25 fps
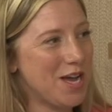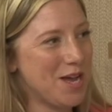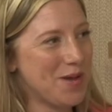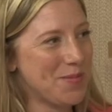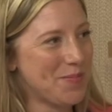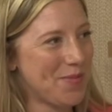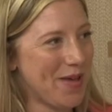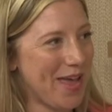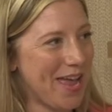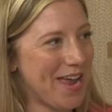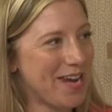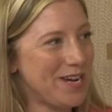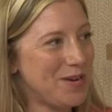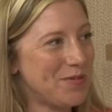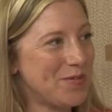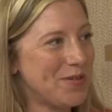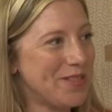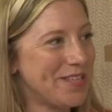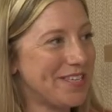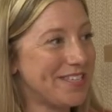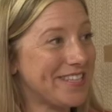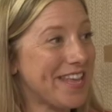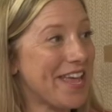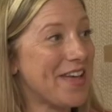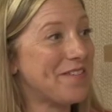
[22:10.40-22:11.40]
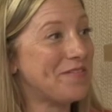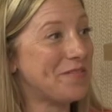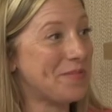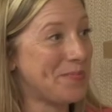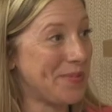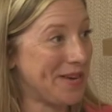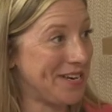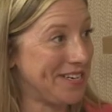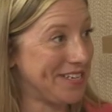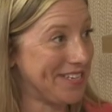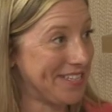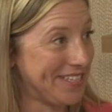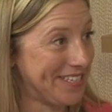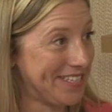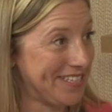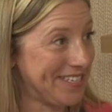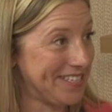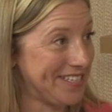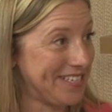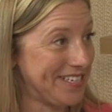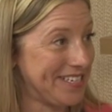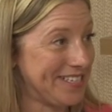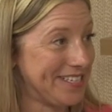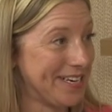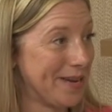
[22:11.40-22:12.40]
but anyone that's ever been to the
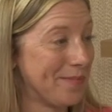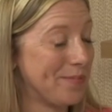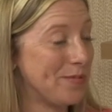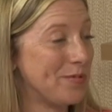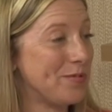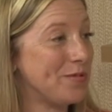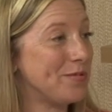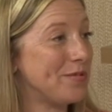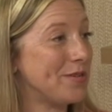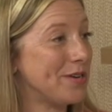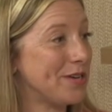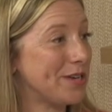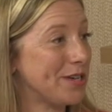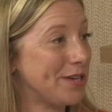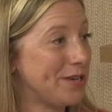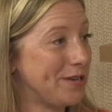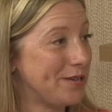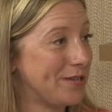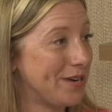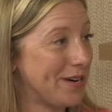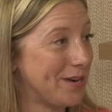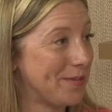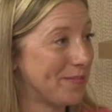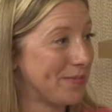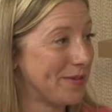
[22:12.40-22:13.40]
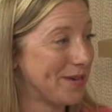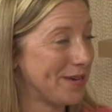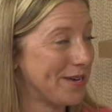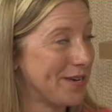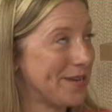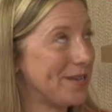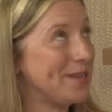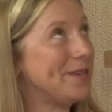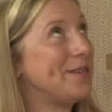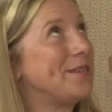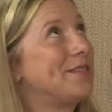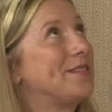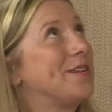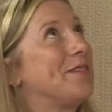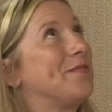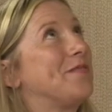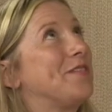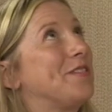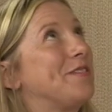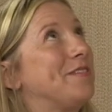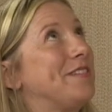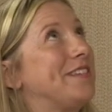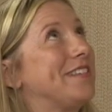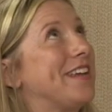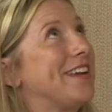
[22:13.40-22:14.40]
Sistine Chapel, queued up, looked up for
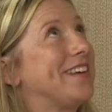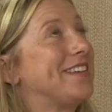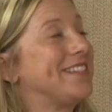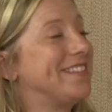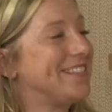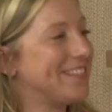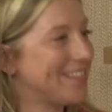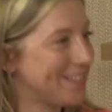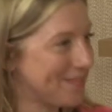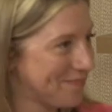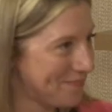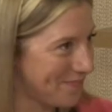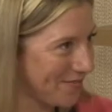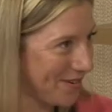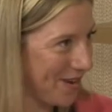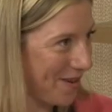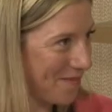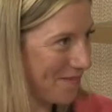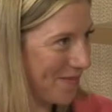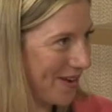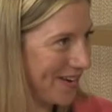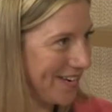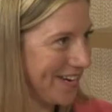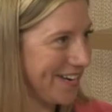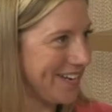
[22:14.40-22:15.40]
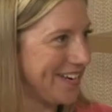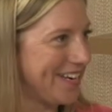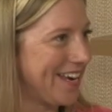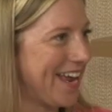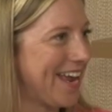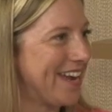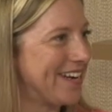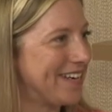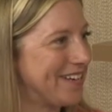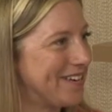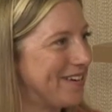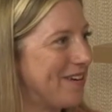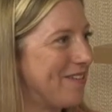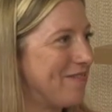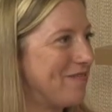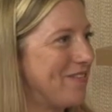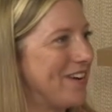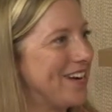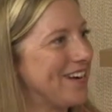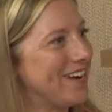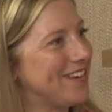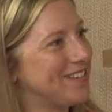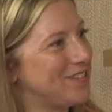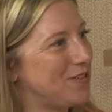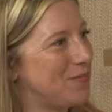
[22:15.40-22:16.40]
three seconds, come back down again and, and
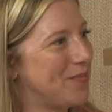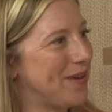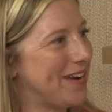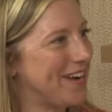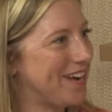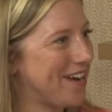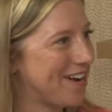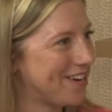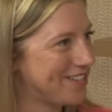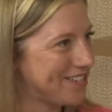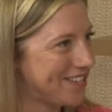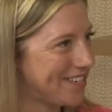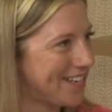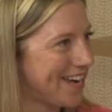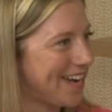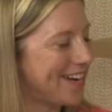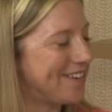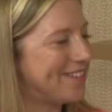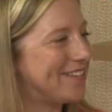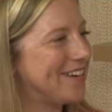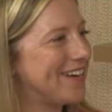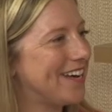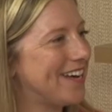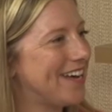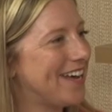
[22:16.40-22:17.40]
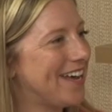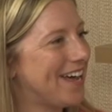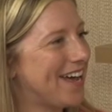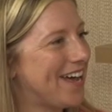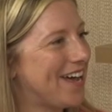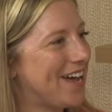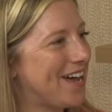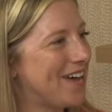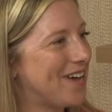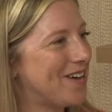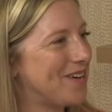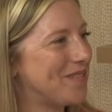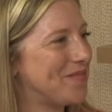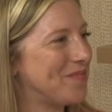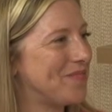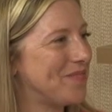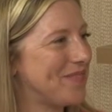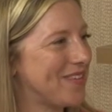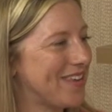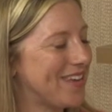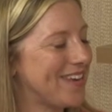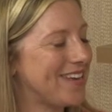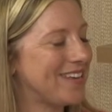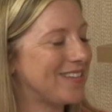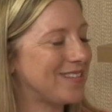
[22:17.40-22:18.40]
realise you're being ushered out. Um,
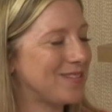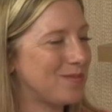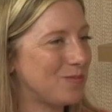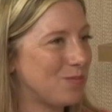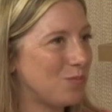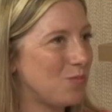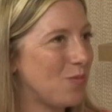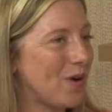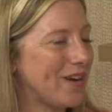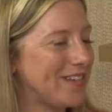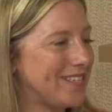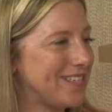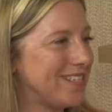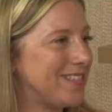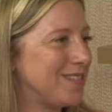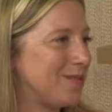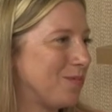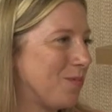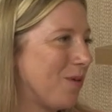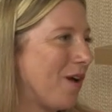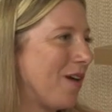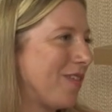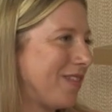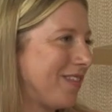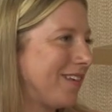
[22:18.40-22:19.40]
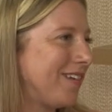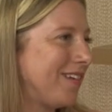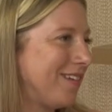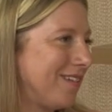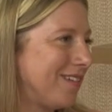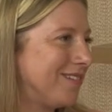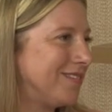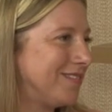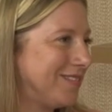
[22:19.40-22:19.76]
it's weight its worth in gold.